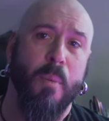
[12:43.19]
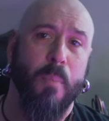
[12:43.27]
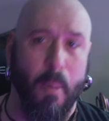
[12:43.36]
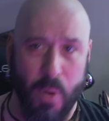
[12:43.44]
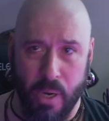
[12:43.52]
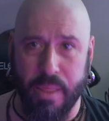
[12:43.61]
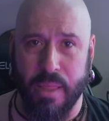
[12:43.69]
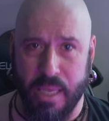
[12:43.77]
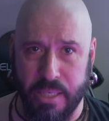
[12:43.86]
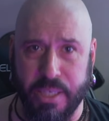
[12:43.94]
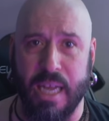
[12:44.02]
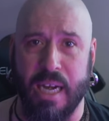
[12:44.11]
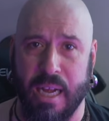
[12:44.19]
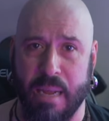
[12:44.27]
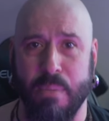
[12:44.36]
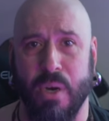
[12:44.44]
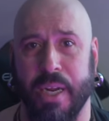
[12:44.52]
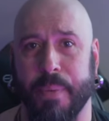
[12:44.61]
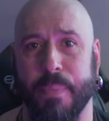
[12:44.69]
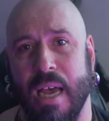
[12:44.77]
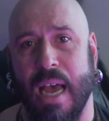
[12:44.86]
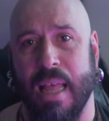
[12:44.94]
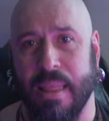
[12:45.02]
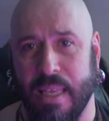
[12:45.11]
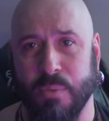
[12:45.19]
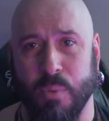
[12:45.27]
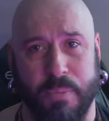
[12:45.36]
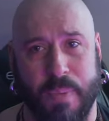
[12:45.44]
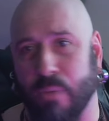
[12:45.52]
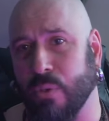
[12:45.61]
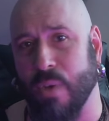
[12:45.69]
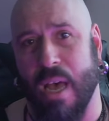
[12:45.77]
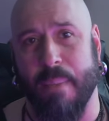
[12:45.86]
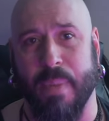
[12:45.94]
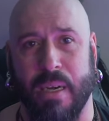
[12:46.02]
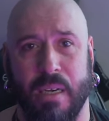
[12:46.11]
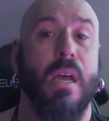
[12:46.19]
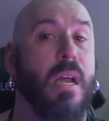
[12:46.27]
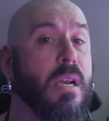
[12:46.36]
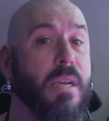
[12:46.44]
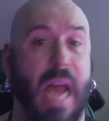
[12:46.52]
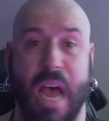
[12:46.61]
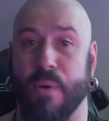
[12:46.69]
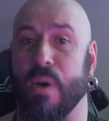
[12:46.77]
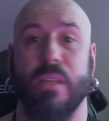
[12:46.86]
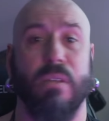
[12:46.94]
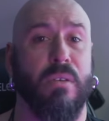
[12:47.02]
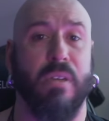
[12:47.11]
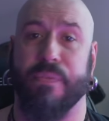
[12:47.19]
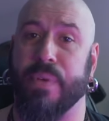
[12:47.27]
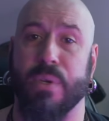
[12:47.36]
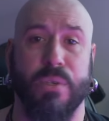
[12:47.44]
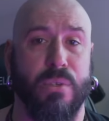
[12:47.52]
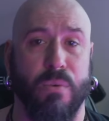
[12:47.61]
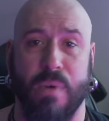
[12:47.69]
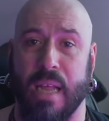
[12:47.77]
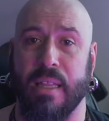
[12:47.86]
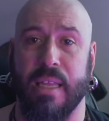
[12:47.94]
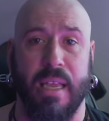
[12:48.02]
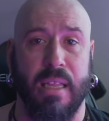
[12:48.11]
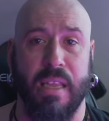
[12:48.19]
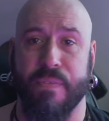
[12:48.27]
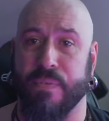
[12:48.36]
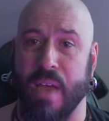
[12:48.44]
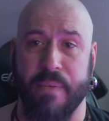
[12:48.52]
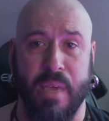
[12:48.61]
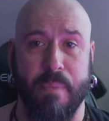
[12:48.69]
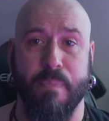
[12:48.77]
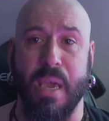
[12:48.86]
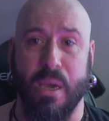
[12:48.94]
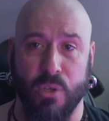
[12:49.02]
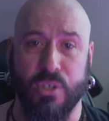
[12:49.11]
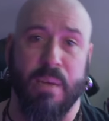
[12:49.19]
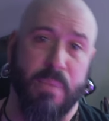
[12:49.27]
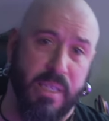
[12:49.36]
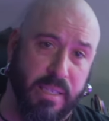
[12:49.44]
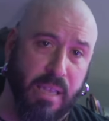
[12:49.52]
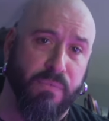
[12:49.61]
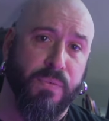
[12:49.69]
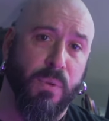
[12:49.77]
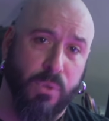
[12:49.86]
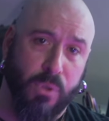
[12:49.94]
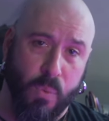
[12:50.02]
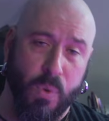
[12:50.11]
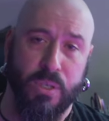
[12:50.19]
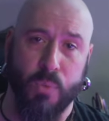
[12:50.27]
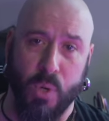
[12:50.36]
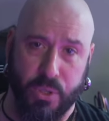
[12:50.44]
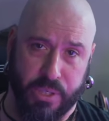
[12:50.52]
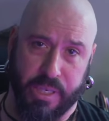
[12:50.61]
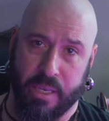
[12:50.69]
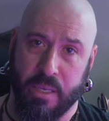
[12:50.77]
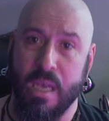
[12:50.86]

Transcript: Popular things generate money, and this was bound to happen. Now I don't refuse to run D&D 5e because I'm resentful towards WotC.